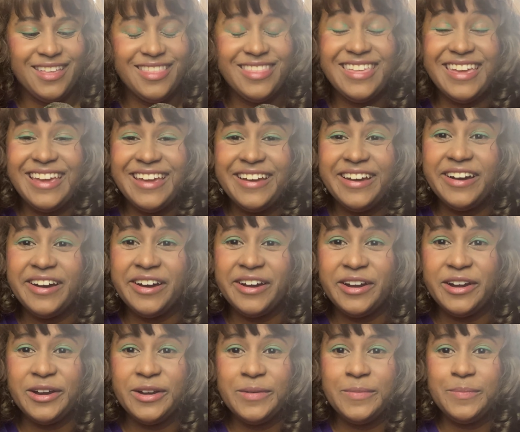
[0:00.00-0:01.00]
they
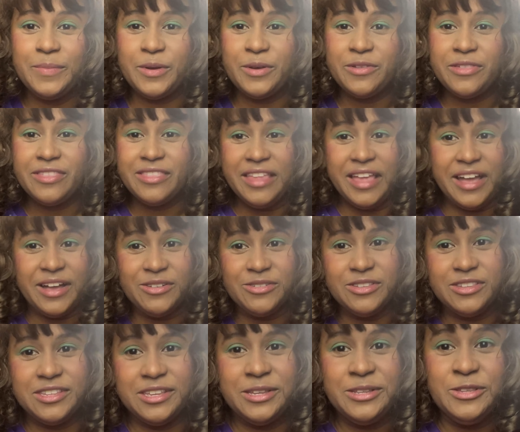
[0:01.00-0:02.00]
are both now
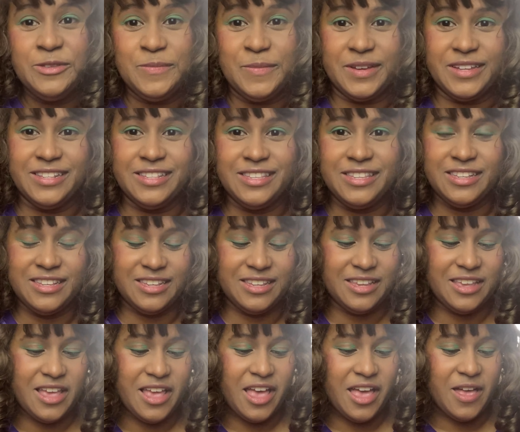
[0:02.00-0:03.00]
6 months.
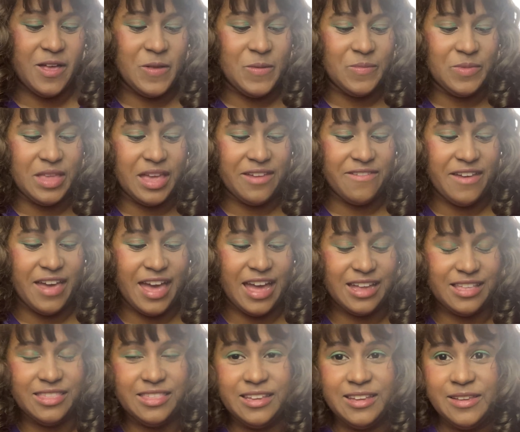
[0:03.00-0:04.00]
I've
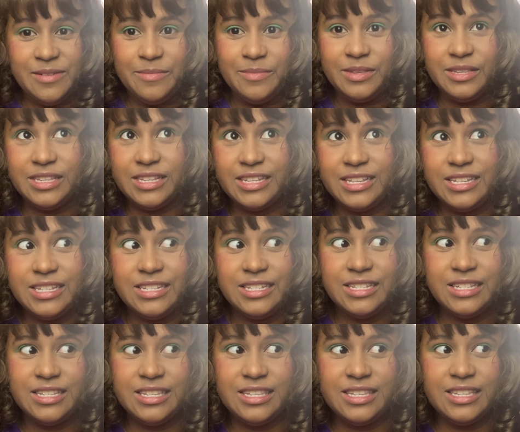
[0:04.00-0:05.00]
had them
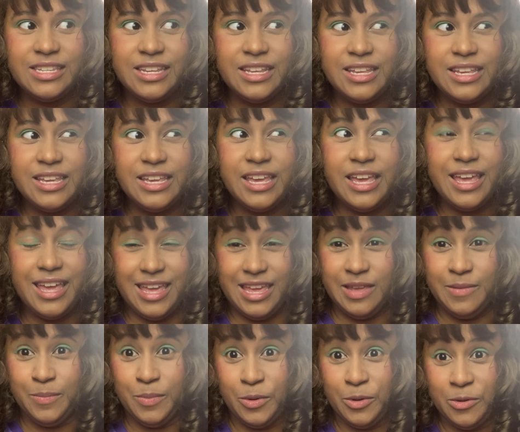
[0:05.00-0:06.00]
since
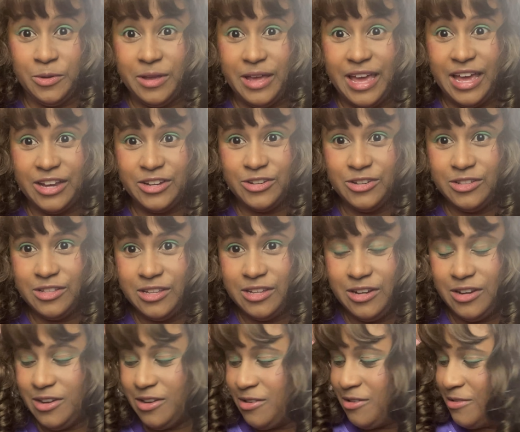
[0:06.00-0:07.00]
April, actually.
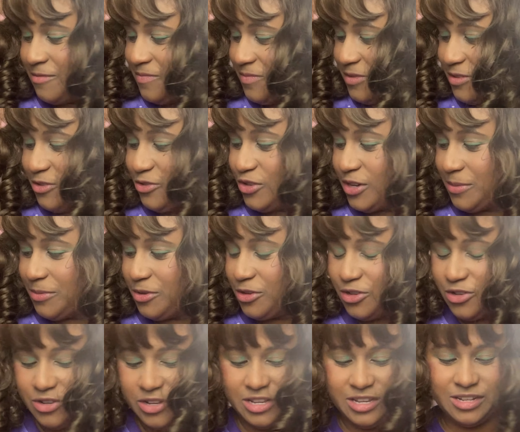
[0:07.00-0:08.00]
Oh, you dropped your
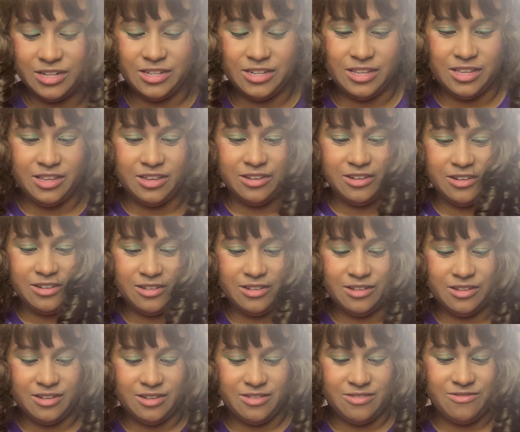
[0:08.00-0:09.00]
treat. Here,
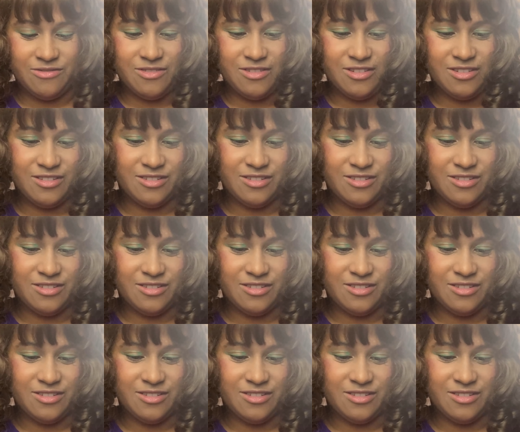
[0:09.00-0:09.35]
hold